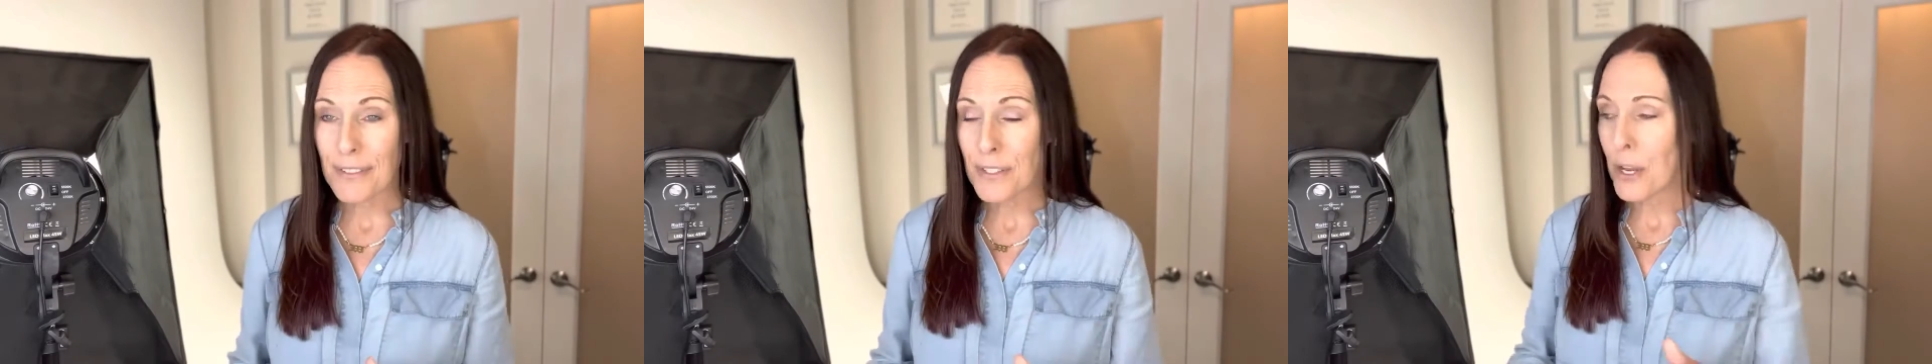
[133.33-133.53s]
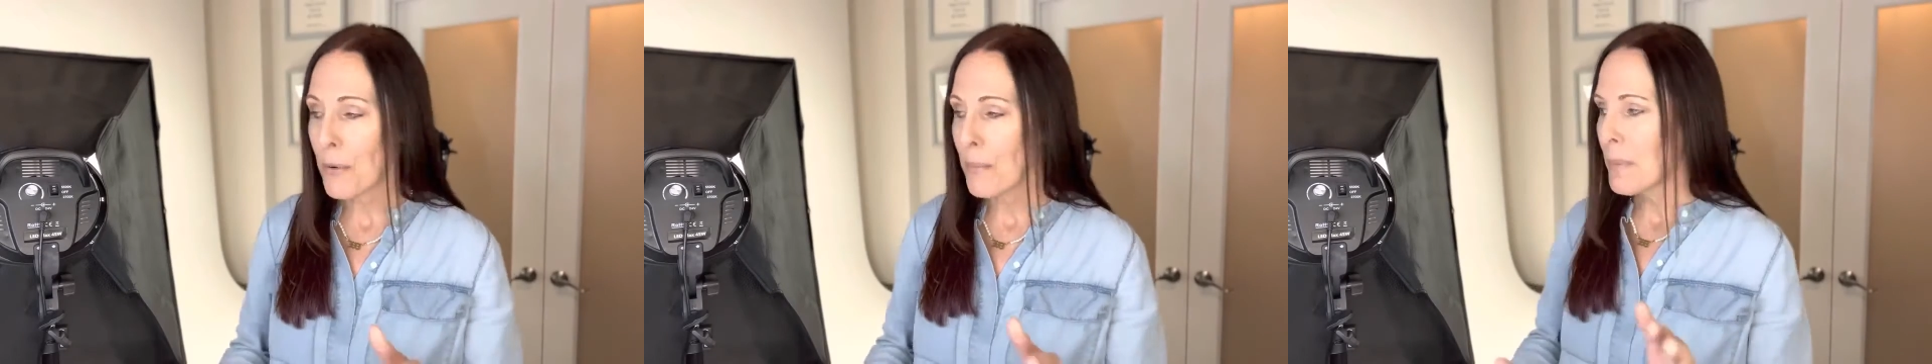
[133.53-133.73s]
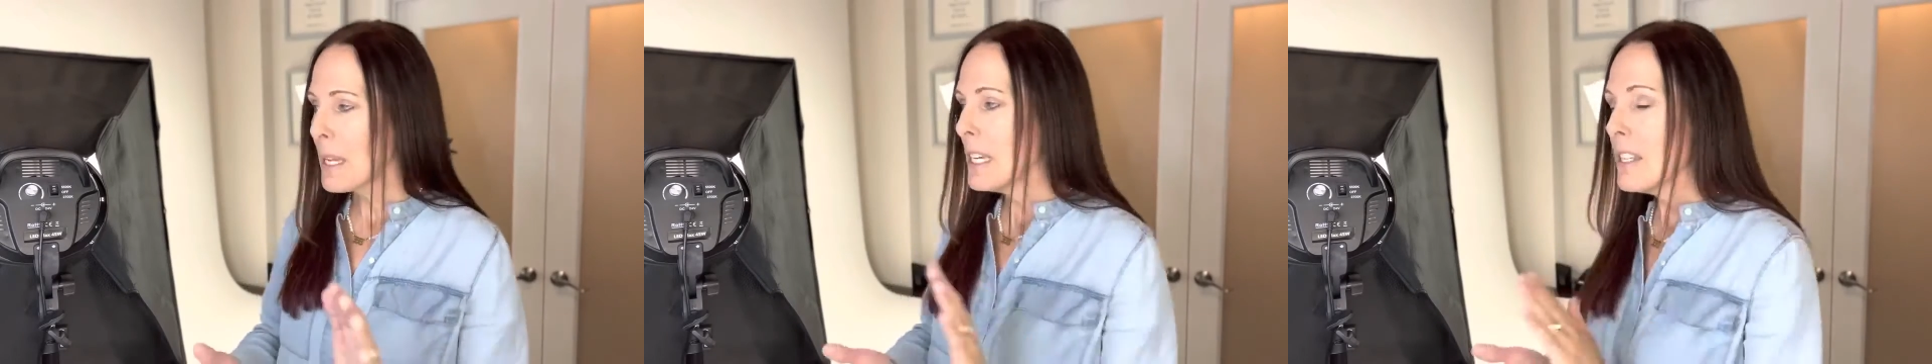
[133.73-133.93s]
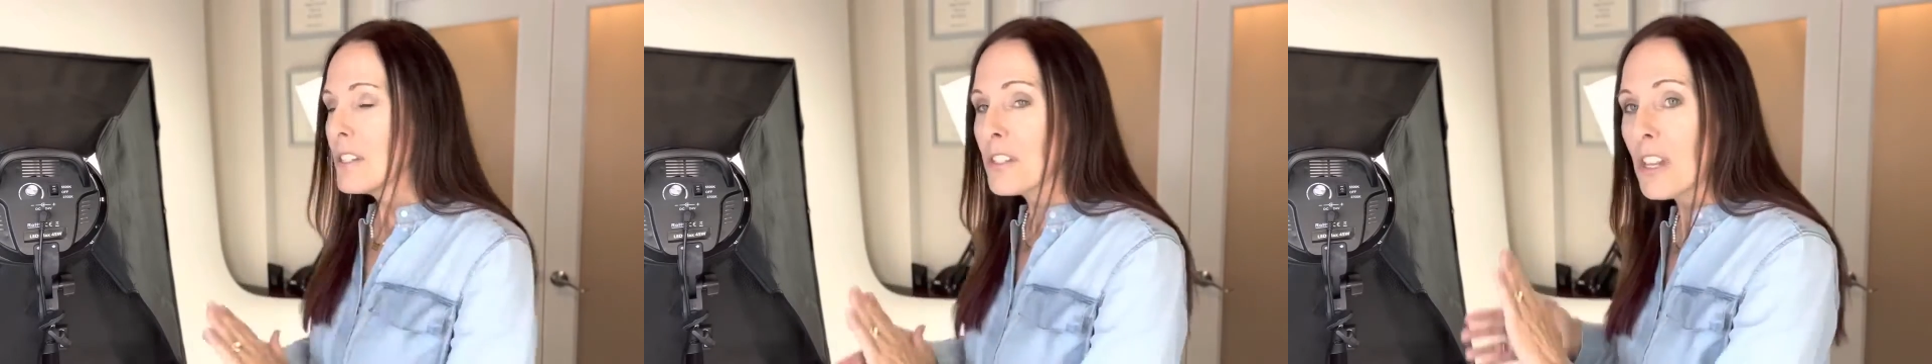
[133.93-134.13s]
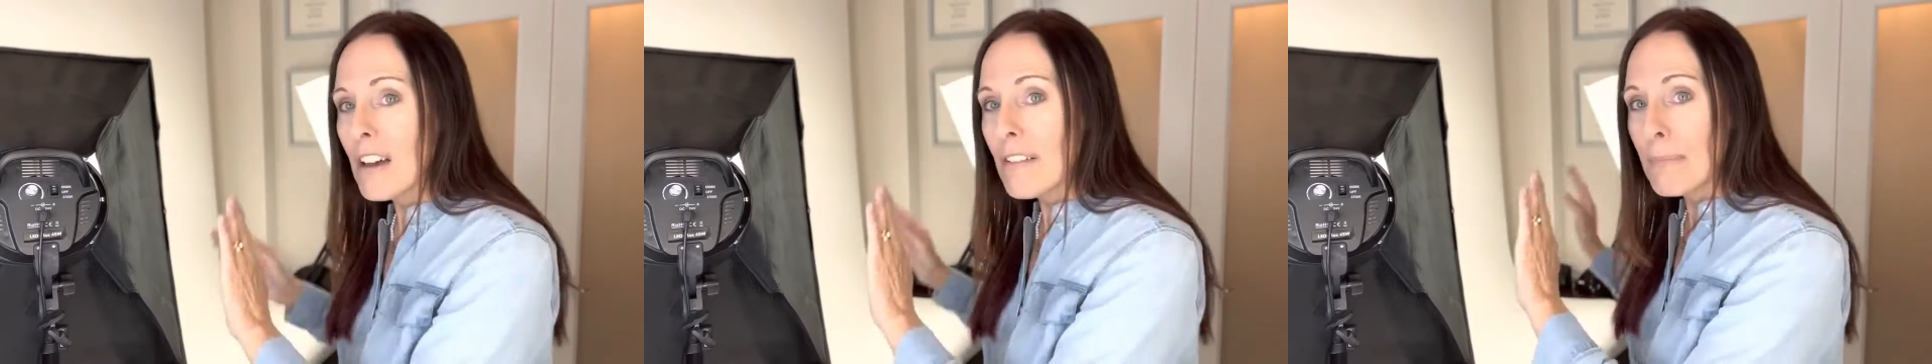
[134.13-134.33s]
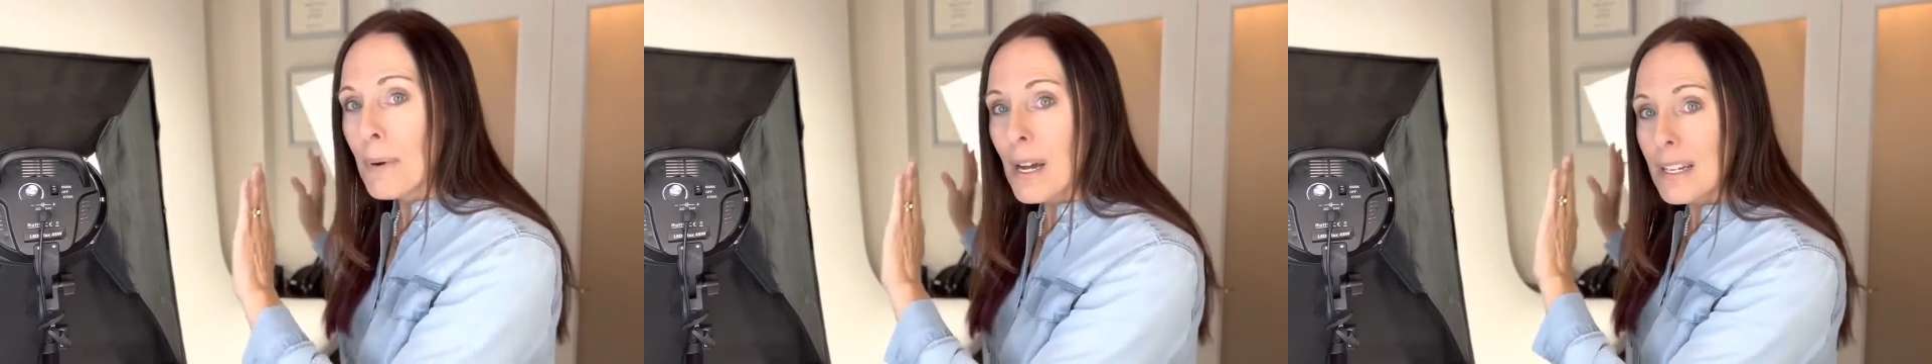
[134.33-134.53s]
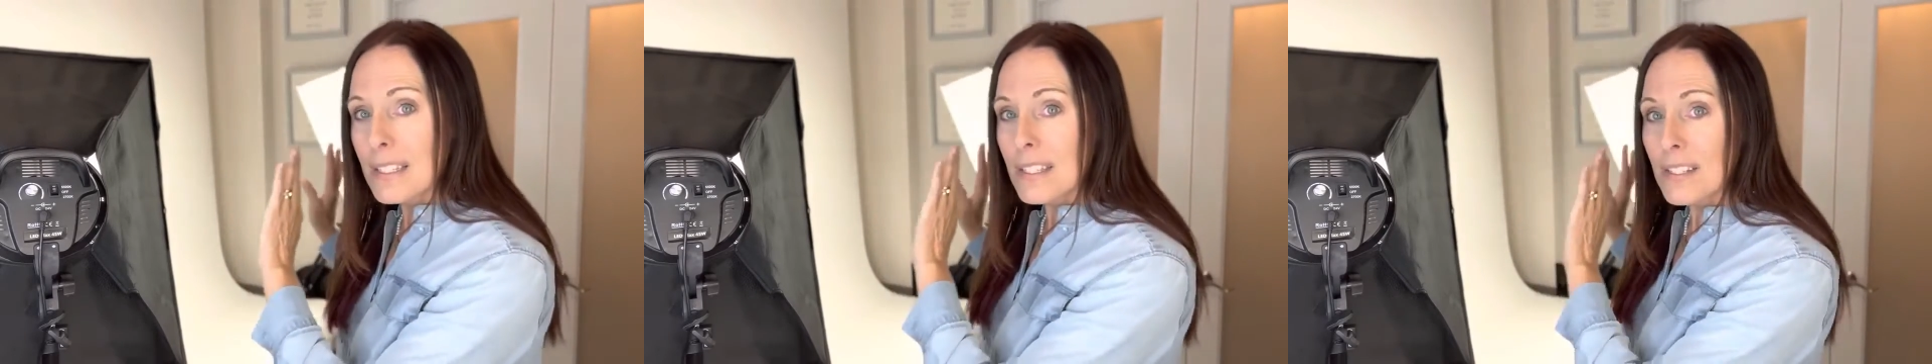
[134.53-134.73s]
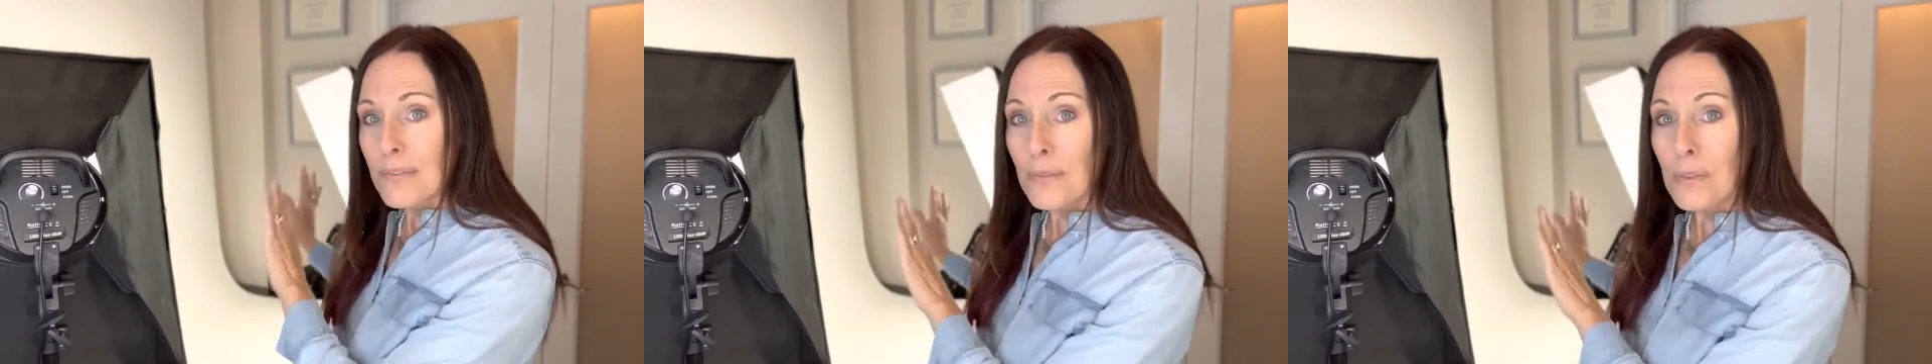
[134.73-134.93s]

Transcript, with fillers: So soft boxes.